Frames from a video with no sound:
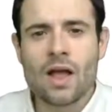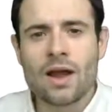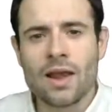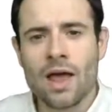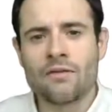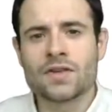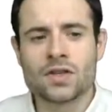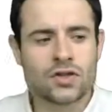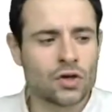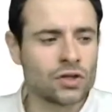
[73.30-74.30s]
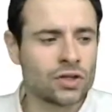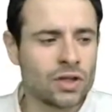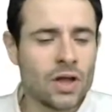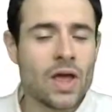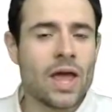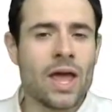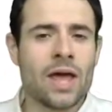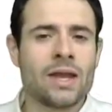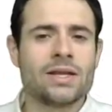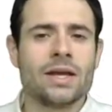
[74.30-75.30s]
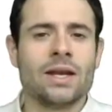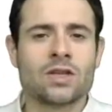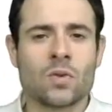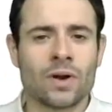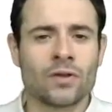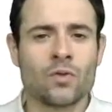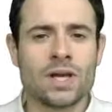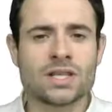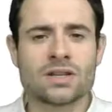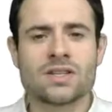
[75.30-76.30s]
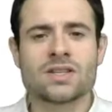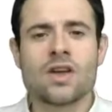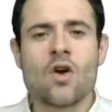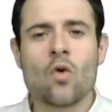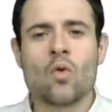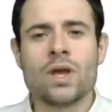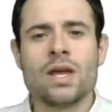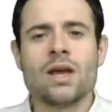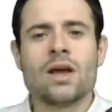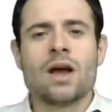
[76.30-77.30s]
Life is uncertain, and it is one of the reasons we